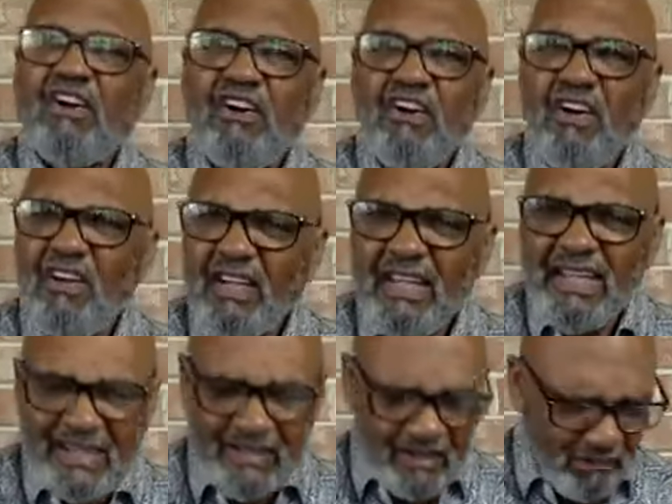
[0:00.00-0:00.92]

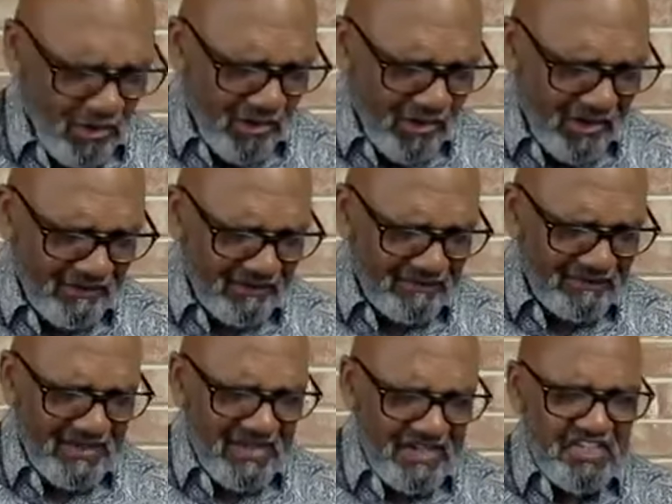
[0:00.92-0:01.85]
early in the morning.
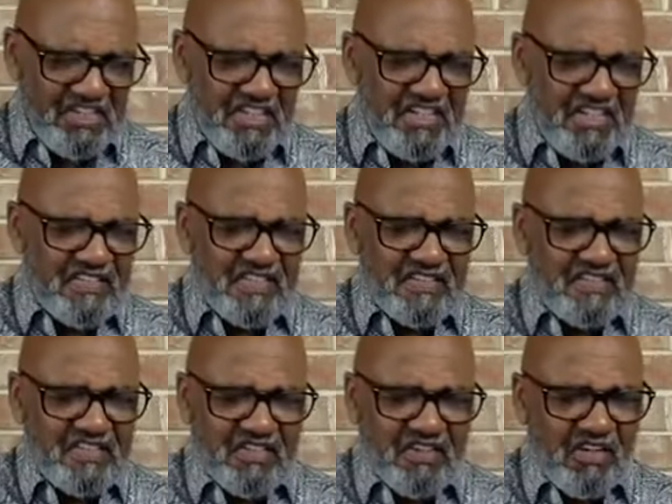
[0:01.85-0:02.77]
Jesus
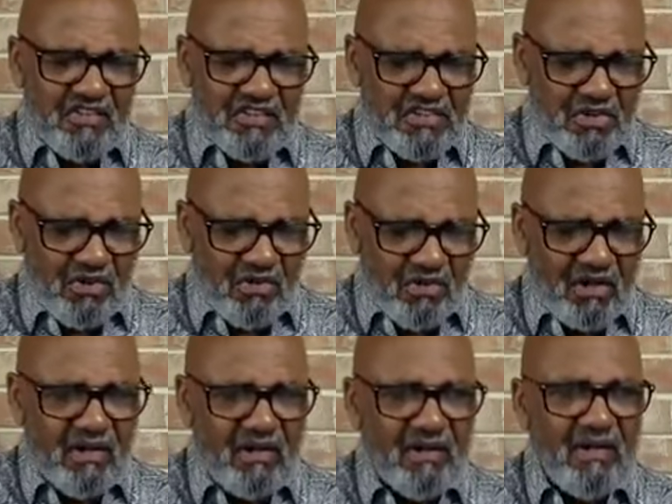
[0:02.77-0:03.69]
stood on the
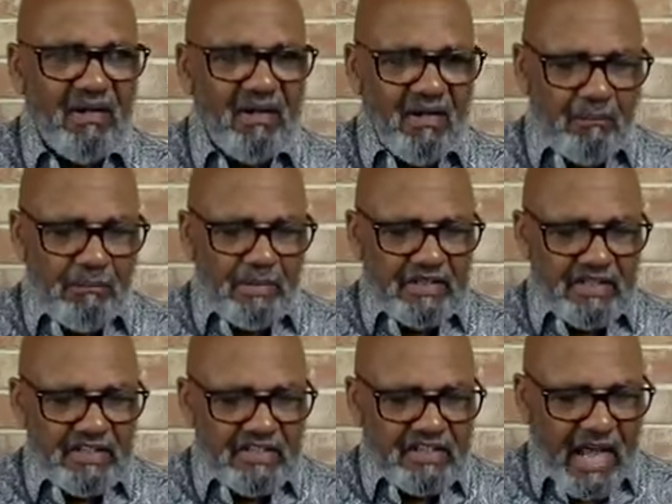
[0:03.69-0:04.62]
shore, but the
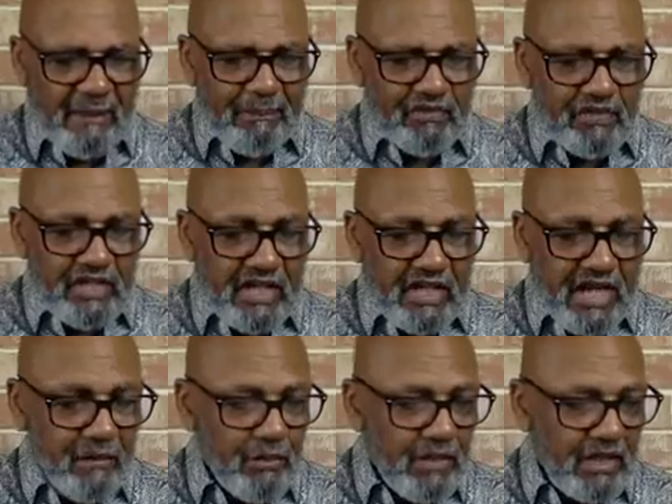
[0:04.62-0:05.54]
disciples did
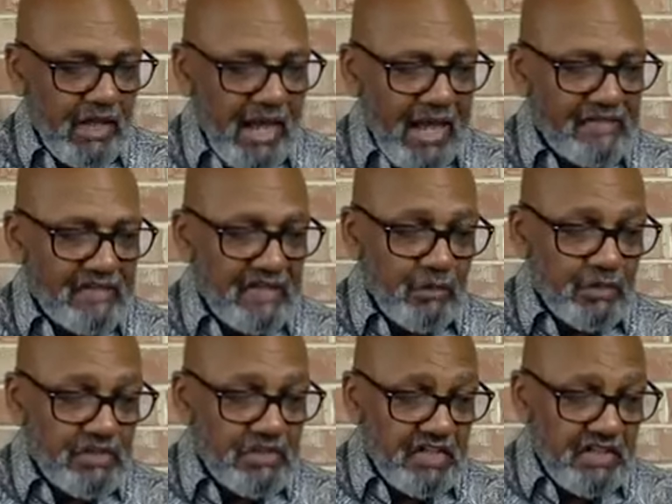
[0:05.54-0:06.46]
not realize that it
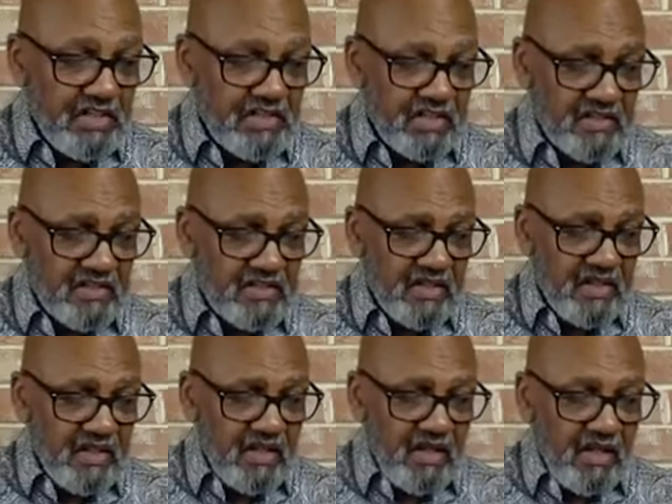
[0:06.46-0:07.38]
was Jesus.
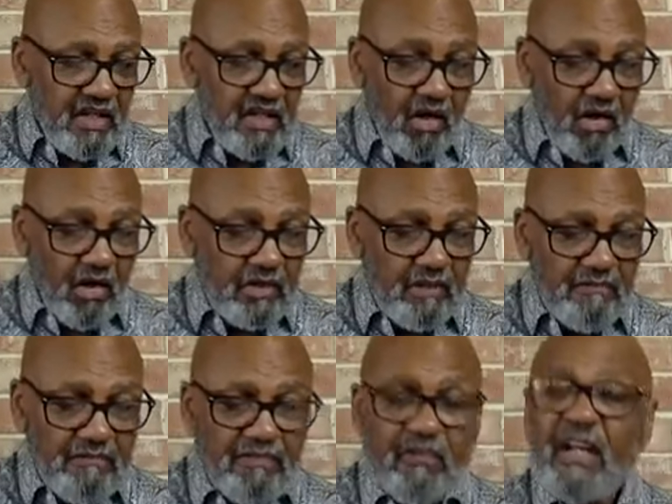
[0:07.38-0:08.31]
He called to
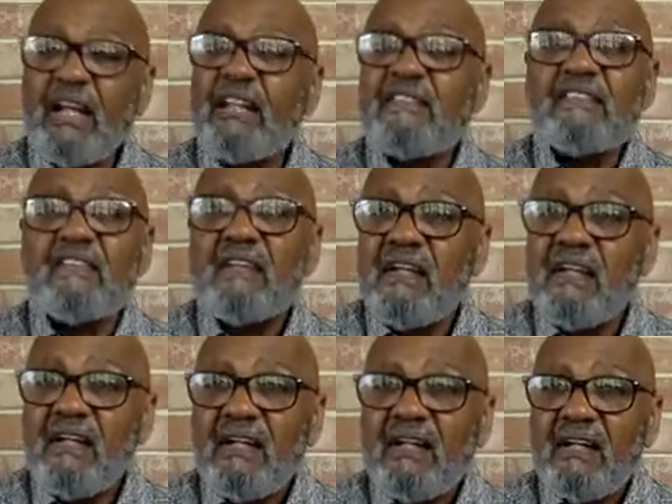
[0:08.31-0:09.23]
them, Friends,
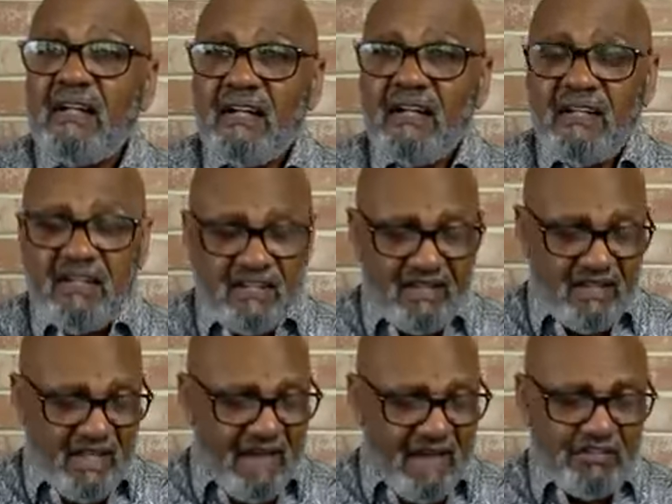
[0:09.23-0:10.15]

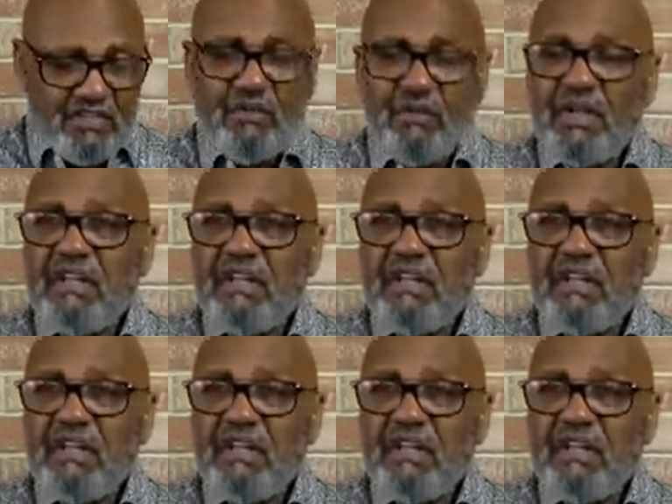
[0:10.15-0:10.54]
haven't you